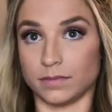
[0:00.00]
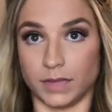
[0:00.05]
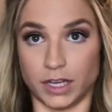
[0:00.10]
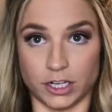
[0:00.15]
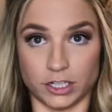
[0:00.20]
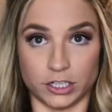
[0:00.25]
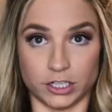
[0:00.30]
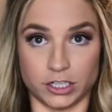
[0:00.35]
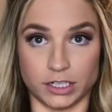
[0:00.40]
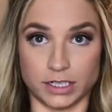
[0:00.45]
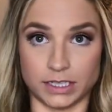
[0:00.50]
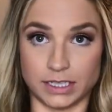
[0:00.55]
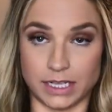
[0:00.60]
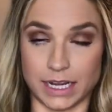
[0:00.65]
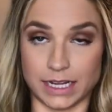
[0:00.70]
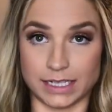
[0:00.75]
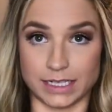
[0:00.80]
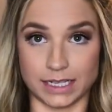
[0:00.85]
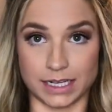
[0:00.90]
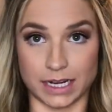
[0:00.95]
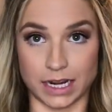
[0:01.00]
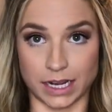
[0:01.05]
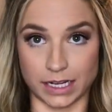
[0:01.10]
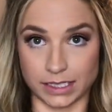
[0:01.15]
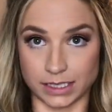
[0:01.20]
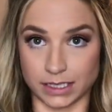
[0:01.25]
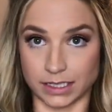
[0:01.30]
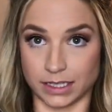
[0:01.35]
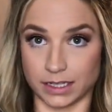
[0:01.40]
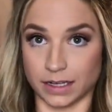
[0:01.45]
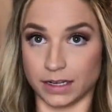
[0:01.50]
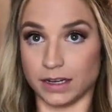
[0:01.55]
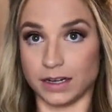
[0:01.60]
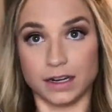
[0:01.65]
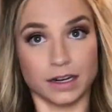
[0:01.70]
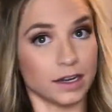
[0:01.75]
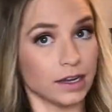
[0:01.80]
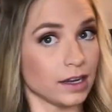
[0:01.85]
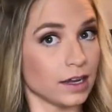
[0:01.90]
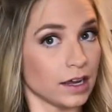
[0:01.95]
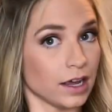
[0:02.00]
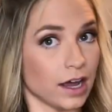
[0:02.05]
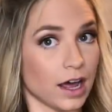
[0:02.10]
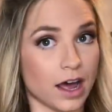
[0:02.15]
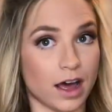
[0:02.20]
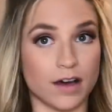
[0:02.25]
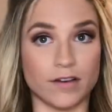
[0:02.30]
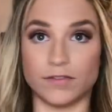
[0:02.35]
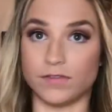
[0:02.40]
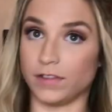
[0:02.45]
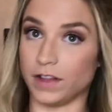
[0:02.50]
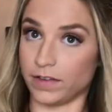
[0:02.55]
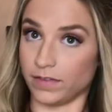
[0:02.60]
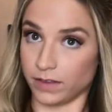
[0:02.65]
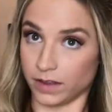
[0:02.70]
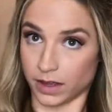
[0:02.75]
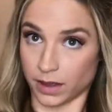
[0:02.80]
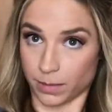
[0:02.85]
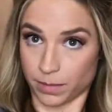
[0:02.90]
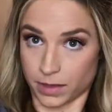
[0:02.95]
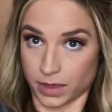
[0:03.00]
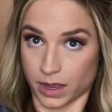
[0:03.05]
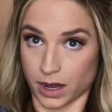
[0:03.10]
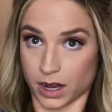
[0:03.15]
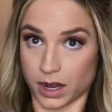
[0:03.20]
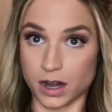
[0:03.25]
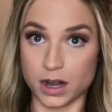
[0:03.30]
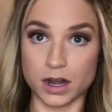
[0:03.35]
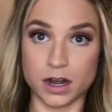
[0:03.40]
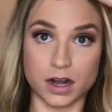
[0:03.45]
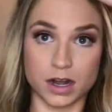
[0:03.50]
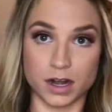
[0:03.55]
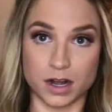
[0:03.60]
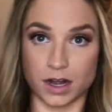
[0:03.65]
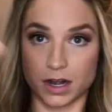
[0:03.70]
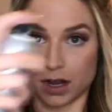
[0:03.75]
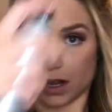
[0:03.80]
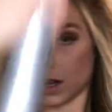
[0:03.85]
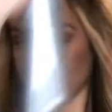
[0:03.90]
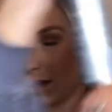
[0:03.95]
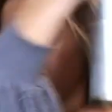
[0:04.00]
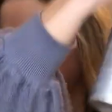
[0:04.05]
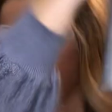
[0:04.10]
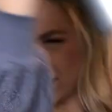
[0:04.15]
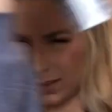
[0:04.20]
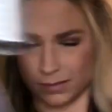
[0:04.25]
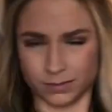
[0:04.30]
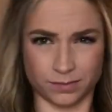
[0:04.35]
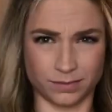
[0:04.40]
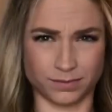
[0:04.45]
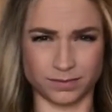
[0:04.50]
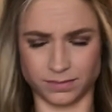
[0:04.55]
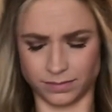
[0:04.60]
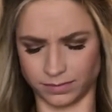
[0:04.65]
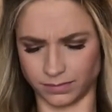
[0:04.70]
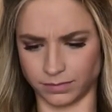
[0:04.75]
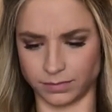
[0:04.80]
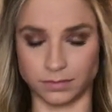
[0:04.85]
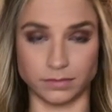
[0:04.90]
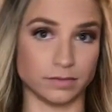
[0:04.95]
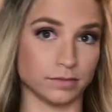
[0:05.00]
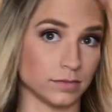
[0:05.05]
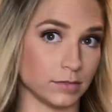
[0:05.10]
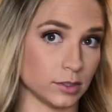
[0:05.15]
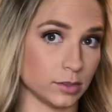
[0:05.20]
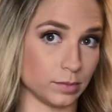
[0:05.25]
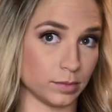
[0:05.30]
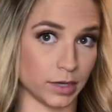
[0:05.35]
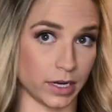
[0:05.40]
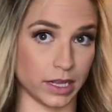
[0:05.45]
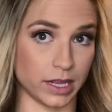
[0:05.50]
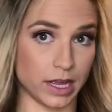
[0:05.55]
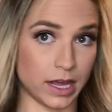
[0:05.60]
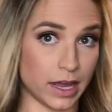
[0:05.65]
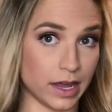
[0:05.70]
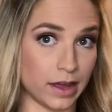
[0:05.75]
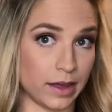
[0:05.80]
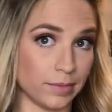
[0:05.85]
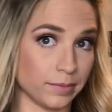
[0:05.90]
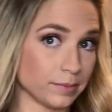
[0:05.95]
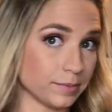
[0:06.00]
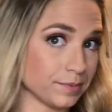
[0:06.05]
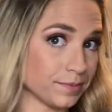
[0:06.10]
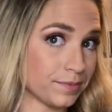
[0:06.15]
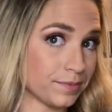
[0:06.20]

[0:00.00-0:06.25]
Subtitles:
Make sure it stays nice and fluffy up there. Spray that.